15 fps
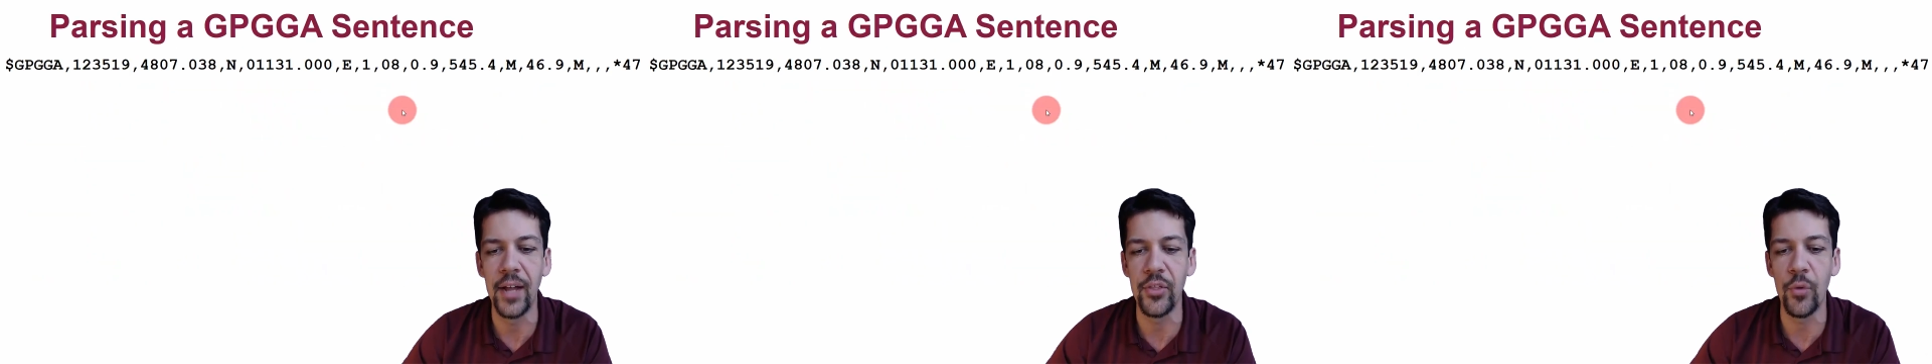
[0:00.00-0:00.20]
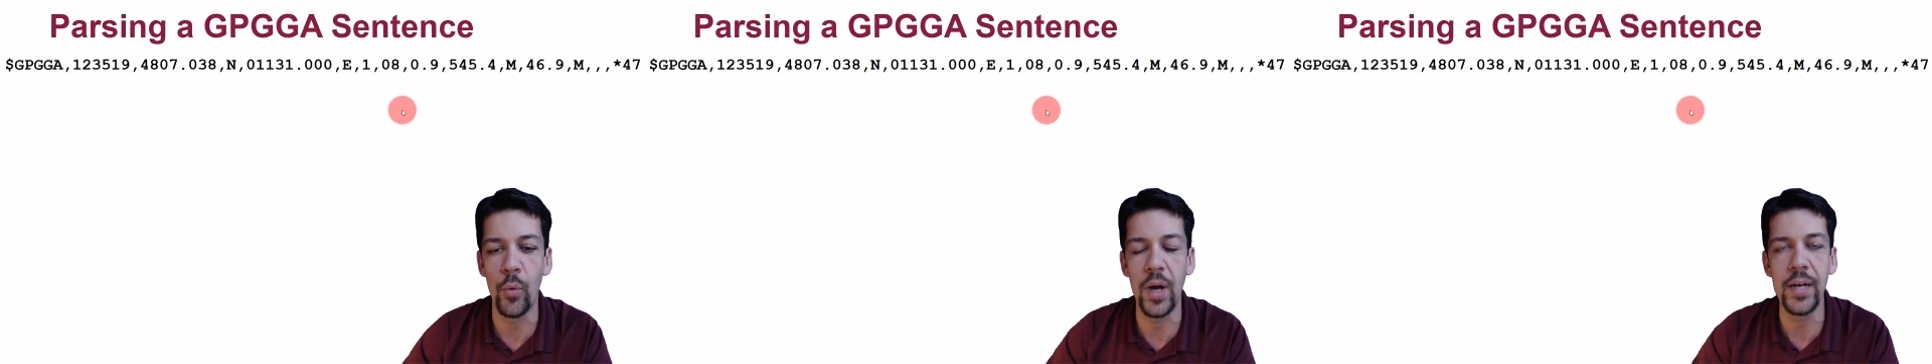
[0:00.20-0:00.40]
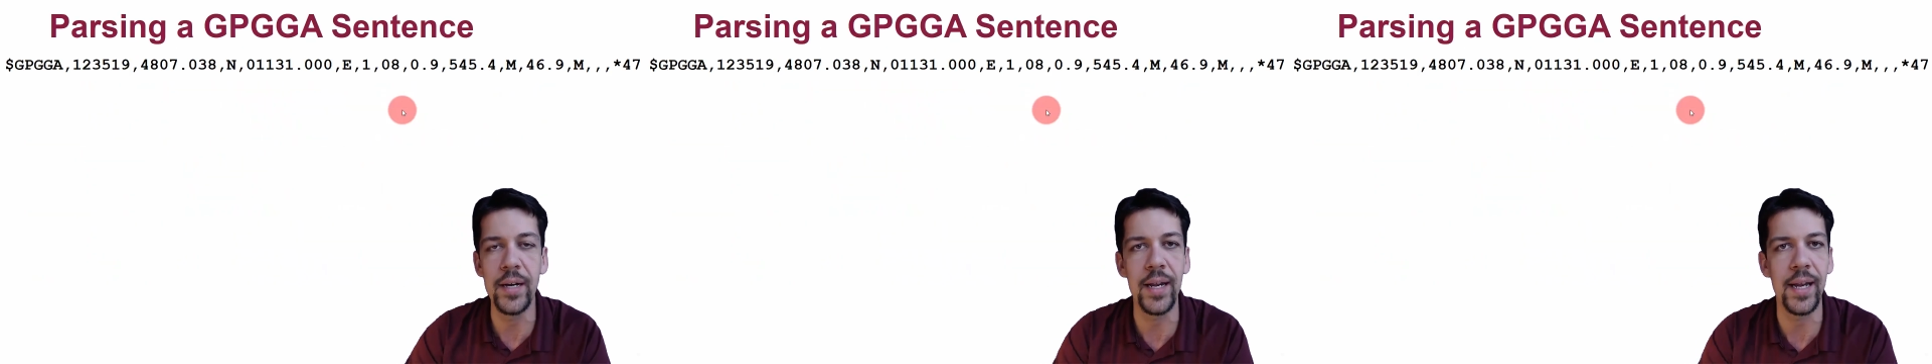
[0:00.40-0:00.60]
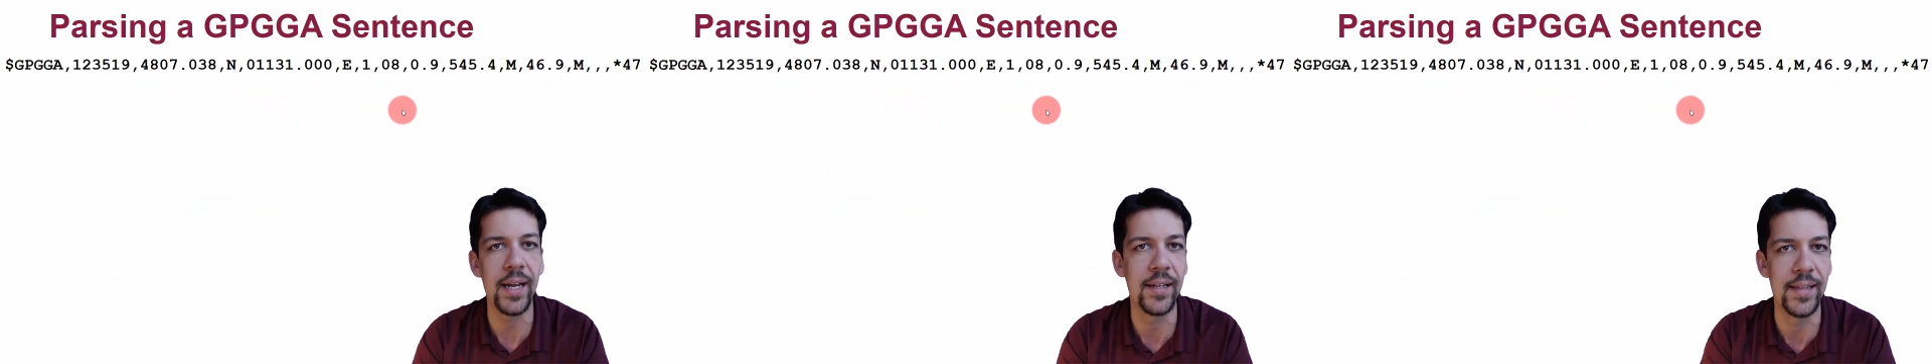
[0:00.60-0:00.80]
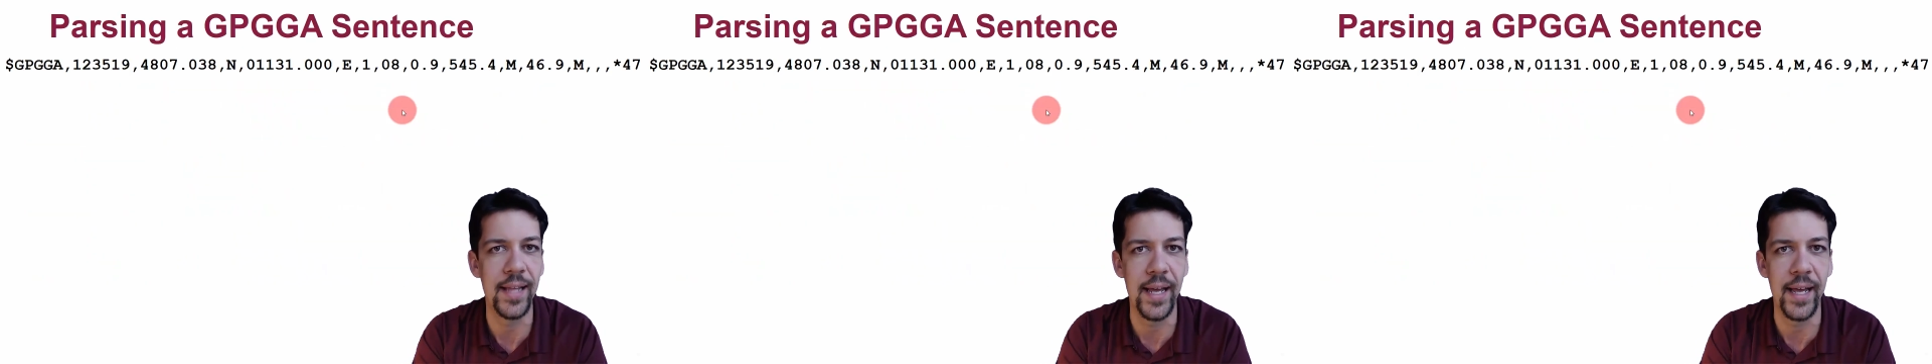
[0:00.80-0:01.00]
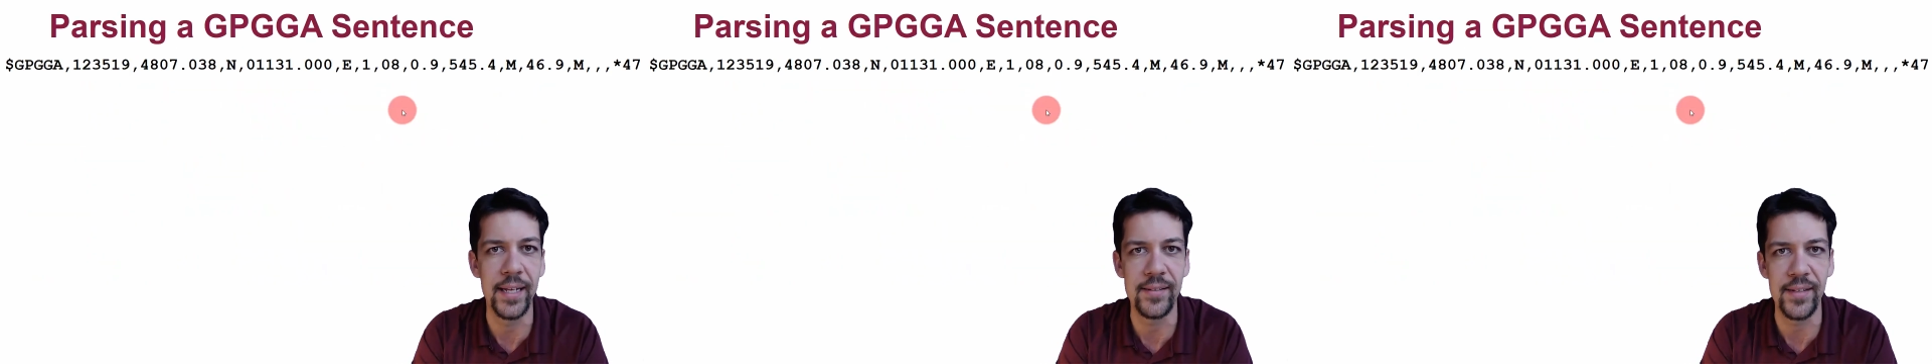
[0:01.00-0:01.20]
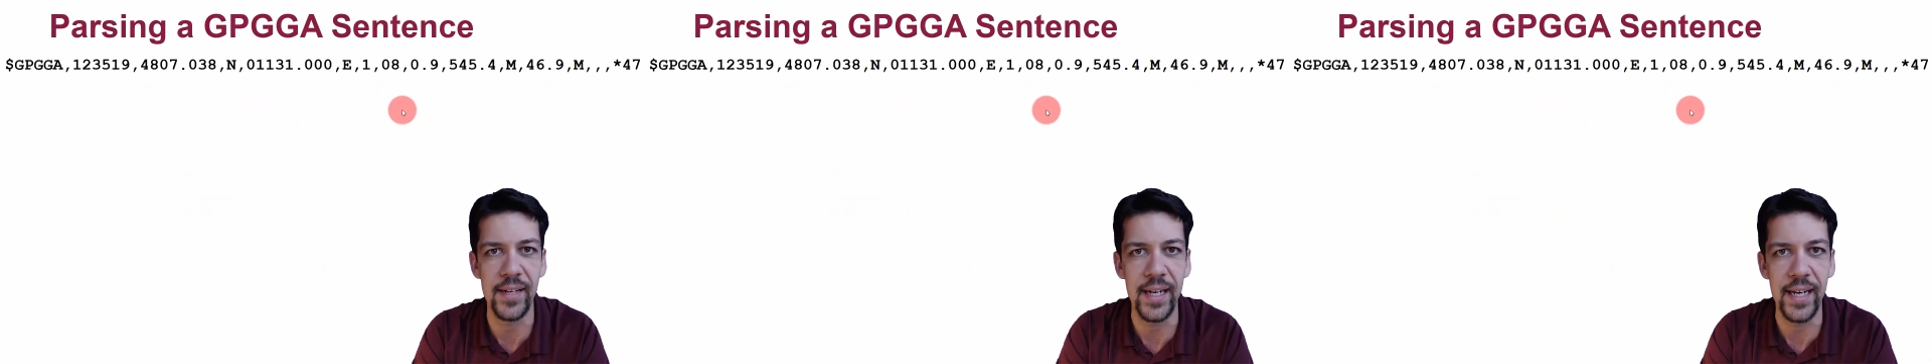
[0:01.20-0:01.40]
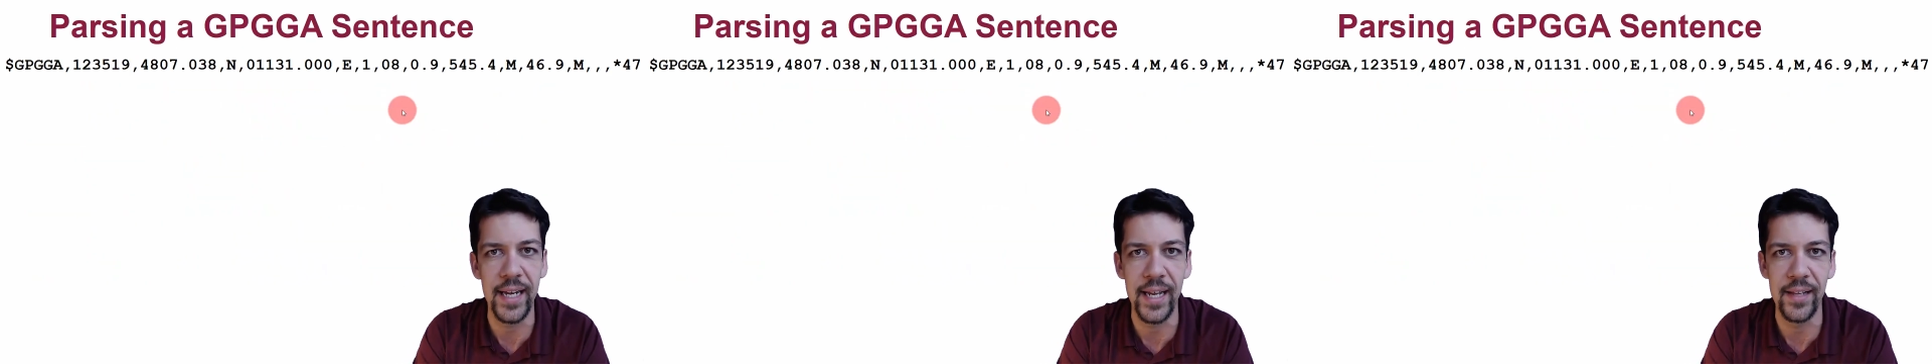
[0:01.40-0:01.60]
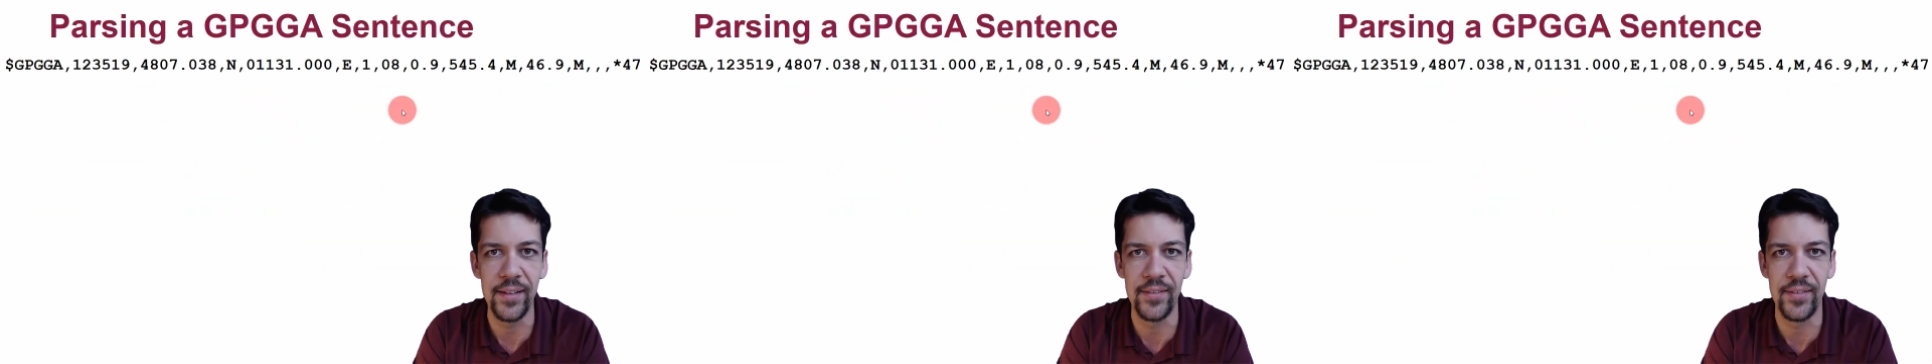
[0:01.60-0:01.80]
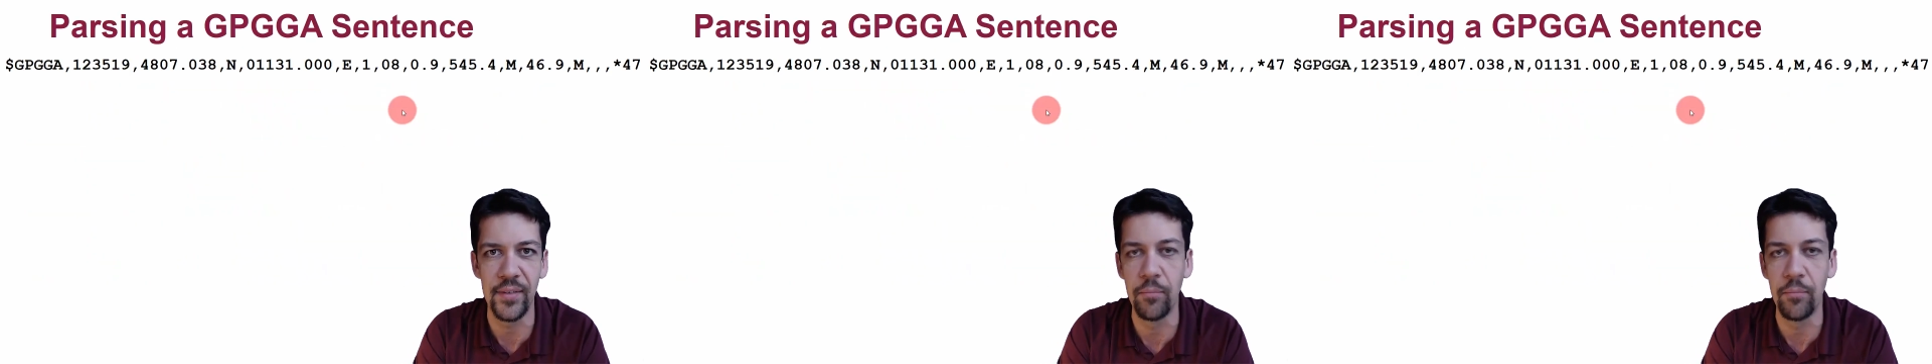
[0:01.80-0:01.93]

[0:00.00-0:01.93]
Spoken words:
The one that is